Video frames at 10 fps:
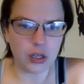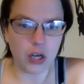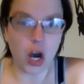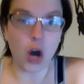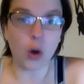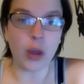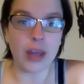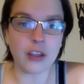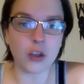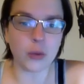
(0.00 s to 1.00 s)

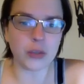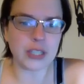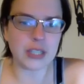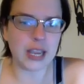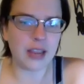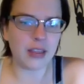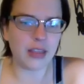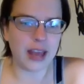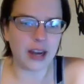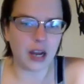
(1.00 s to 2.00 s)
and then you were saying
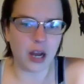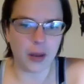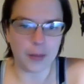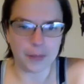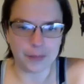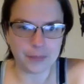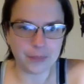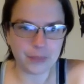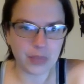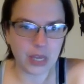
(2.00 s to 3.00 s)
that,
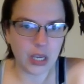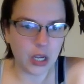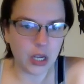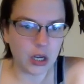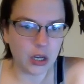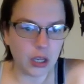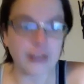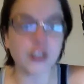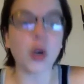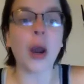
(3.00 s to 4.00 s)

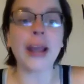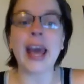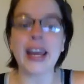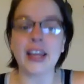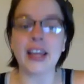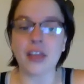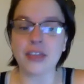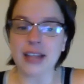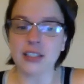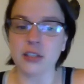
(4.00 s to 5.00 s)
and so I get it that
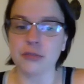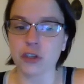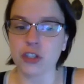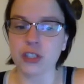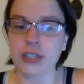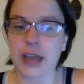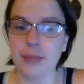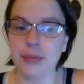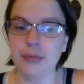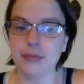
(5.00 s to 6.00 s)
that's the first
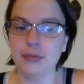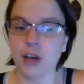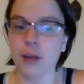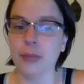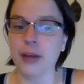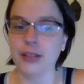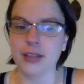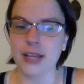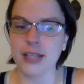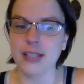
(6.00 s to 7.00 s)
step up onto
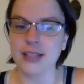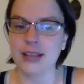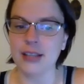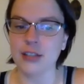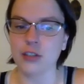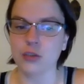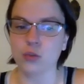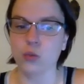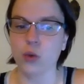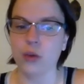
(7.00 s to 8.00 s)
this, and that this is
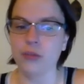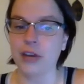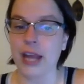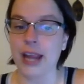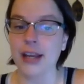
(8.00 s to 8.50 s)
1 foot 8